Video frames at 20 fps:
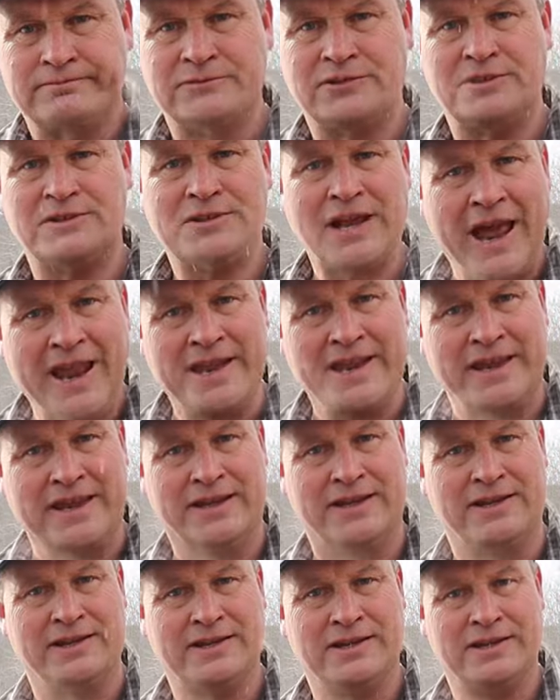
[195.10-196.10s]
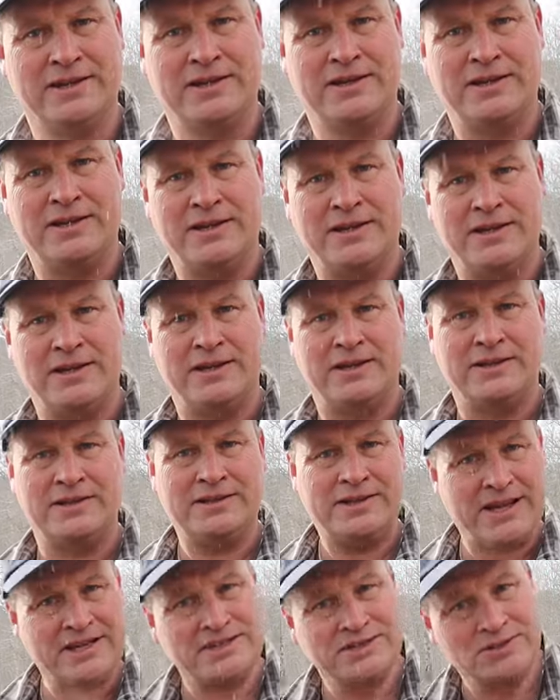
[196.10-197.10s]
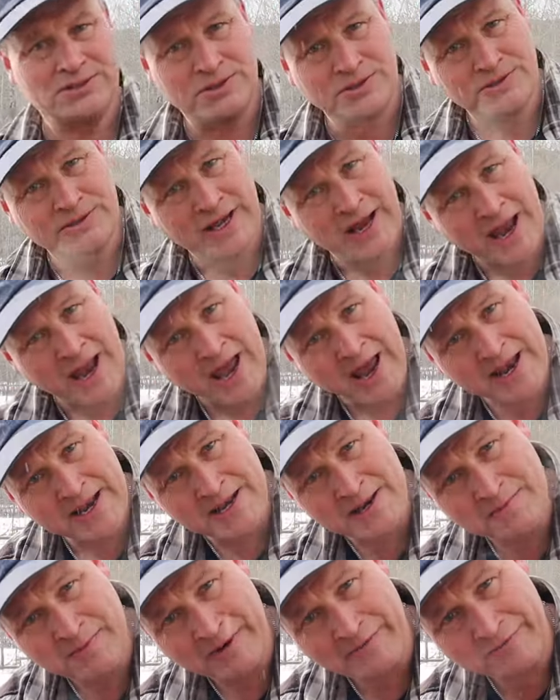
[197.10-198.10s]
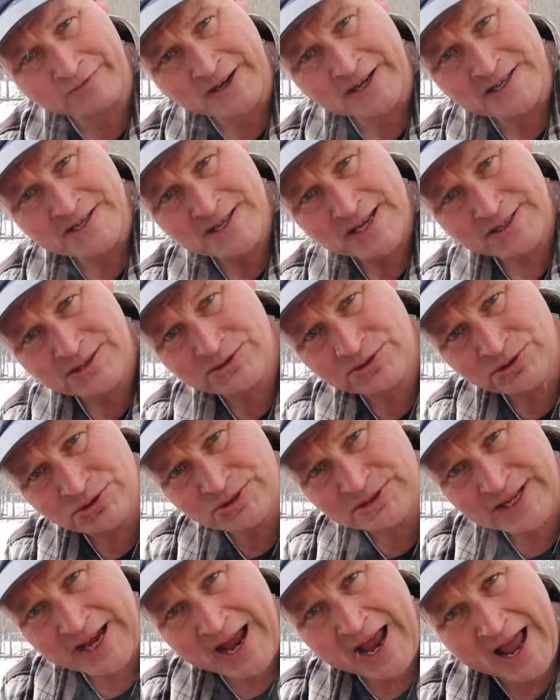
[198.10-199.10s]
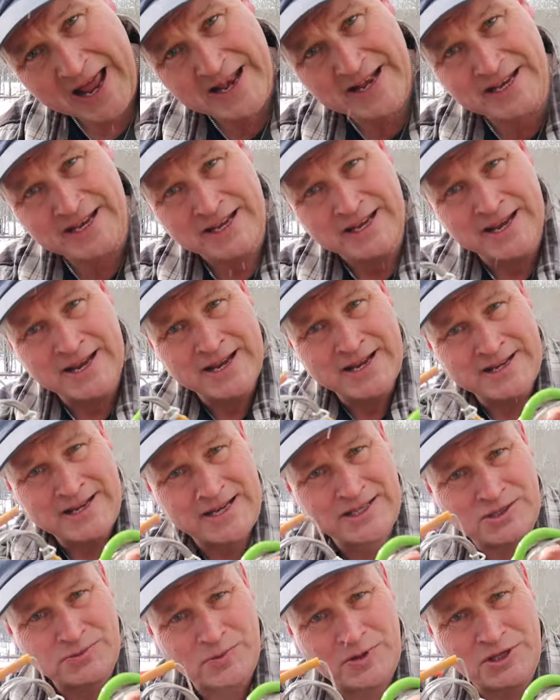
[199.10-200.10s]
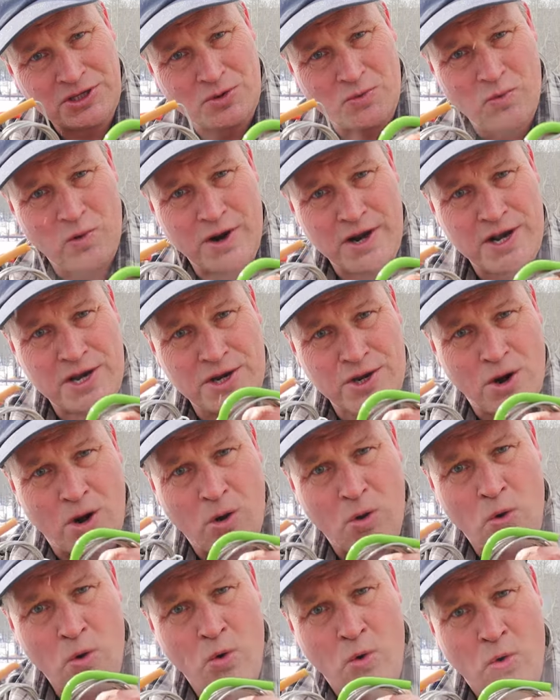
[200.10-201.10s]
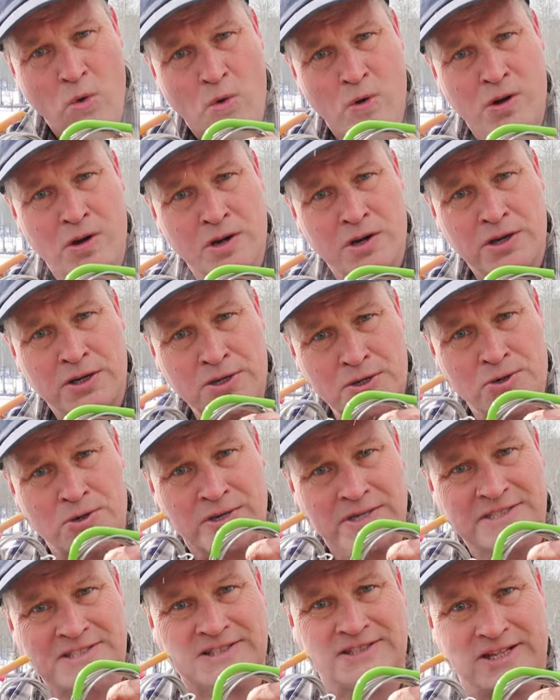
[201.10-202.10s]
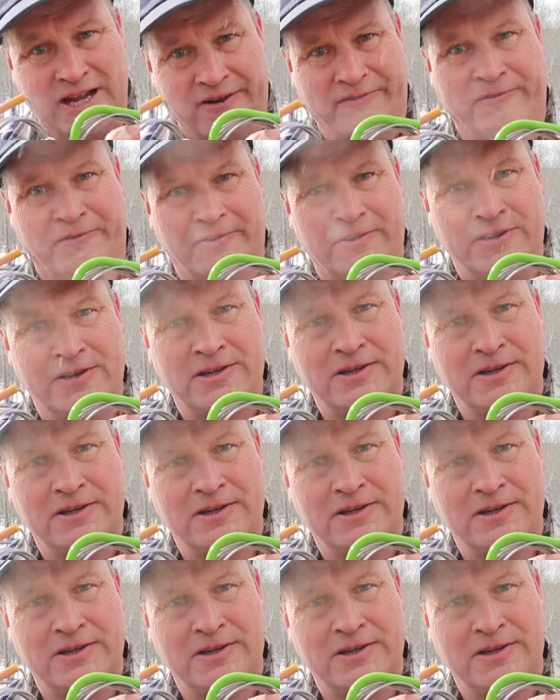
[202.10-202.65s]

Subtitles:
Just handy. That's just handy, my friends. That's just handy. That's what you want to know. Nerdy stuff.